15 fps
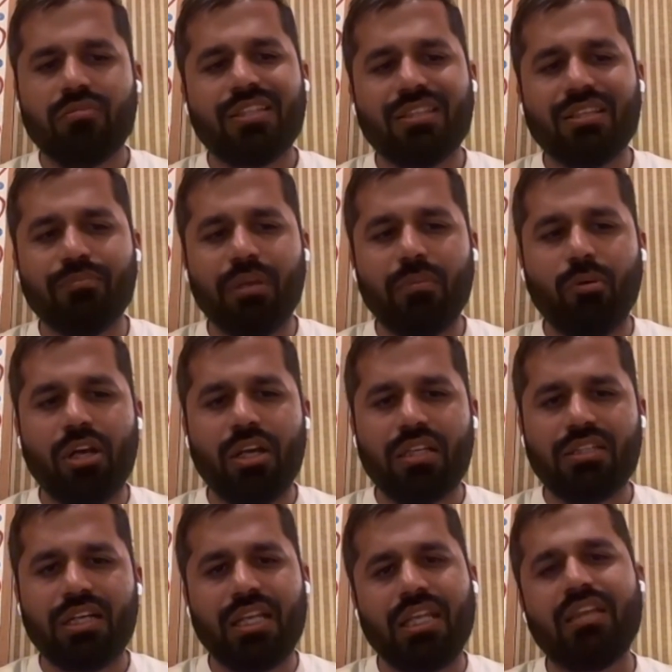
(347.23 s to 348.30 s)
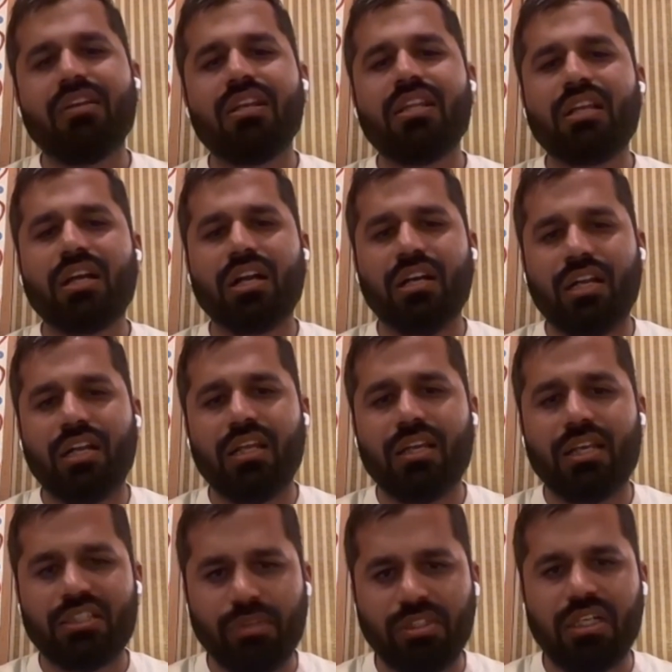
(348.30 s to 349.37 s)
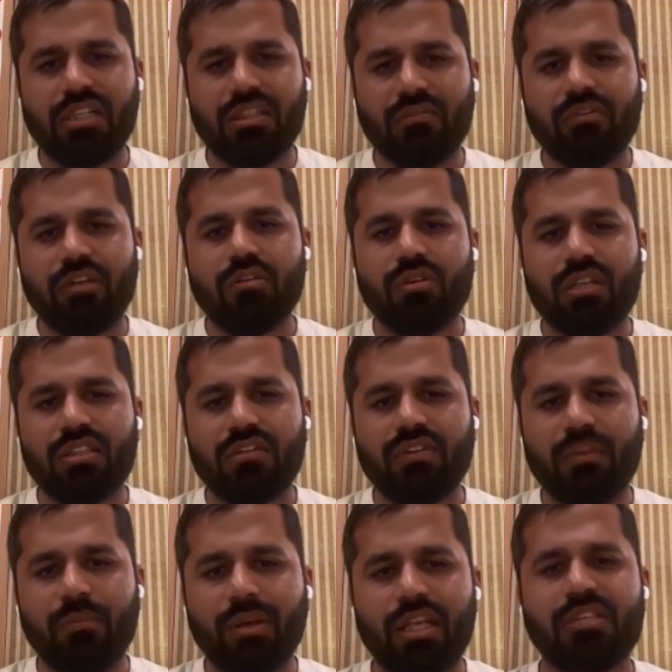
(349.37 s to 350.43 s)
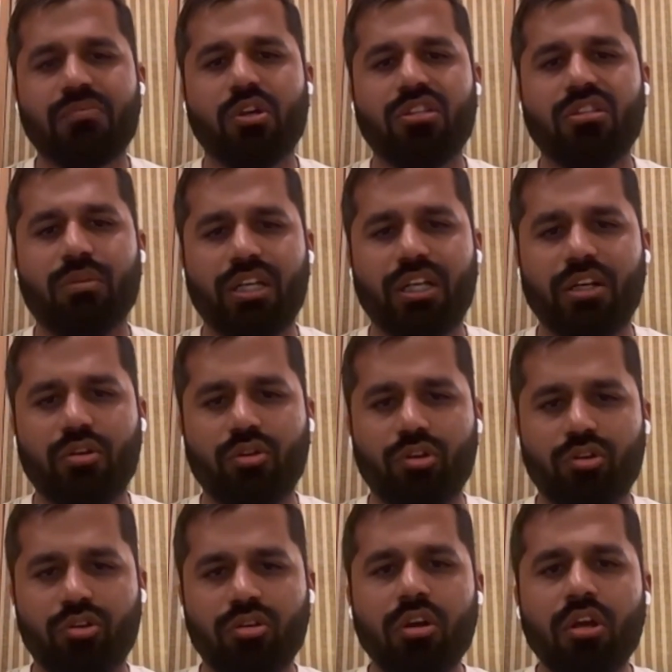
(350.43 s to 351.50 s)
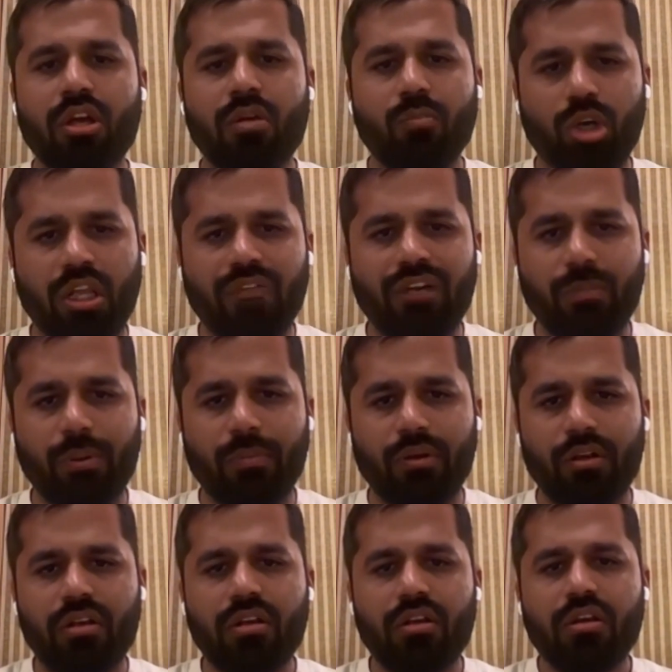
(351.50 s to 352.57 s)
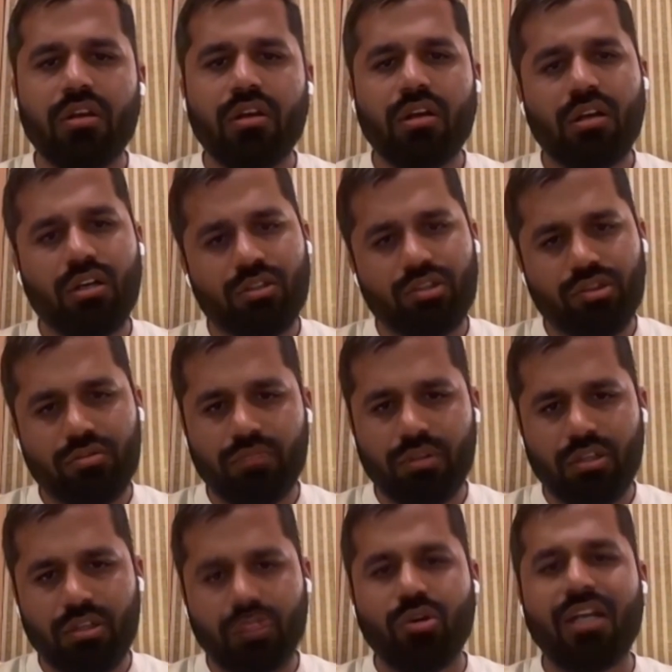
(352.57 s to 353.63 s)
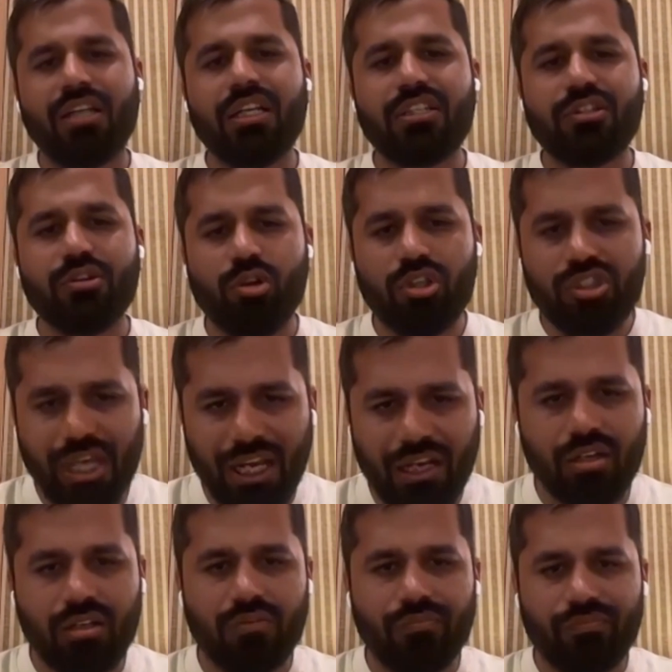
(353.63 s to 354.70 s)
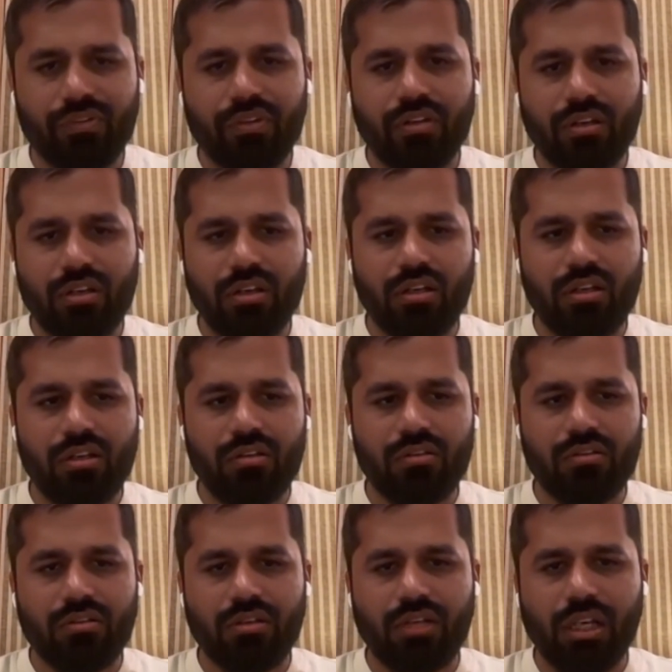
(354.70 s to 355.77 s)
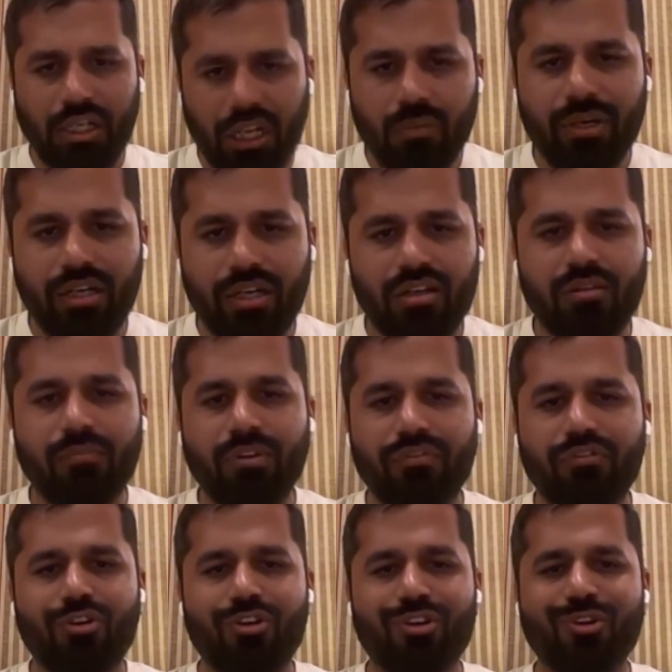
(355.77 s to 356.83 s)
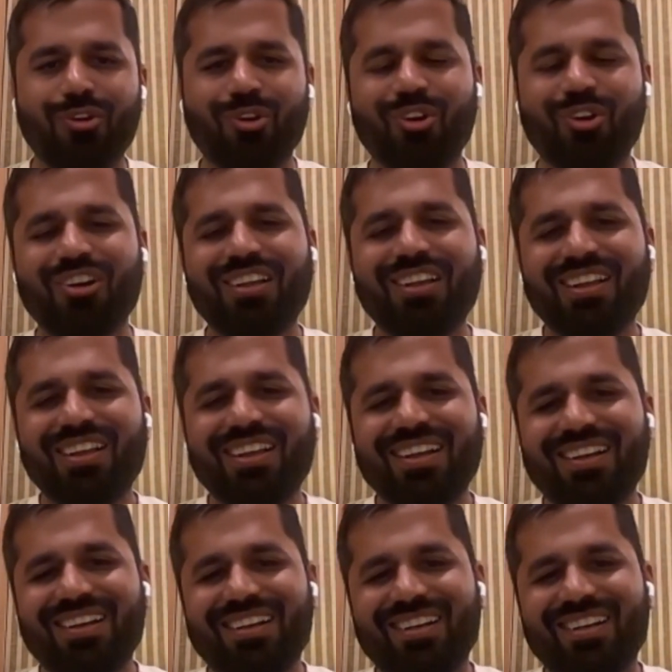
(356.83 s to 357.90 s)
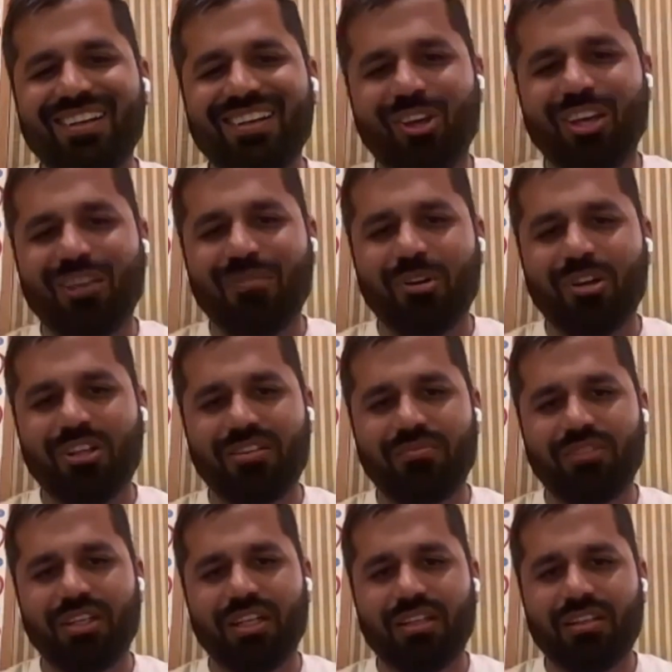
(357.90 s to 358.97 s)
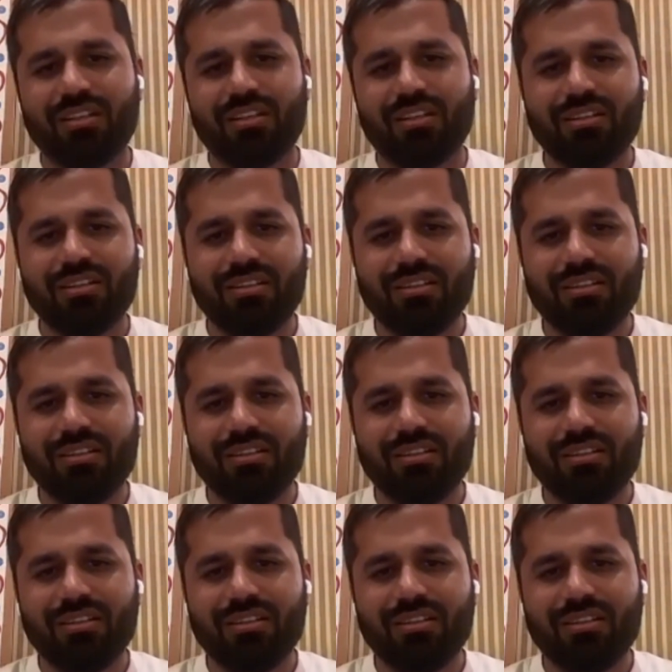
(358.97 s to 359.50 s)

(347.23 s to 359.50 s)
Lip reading: So my simple point is that anyone in the country, especially someone who has a very big responsibility to, motivate people, should at least, check a little bit before, talking about a subject.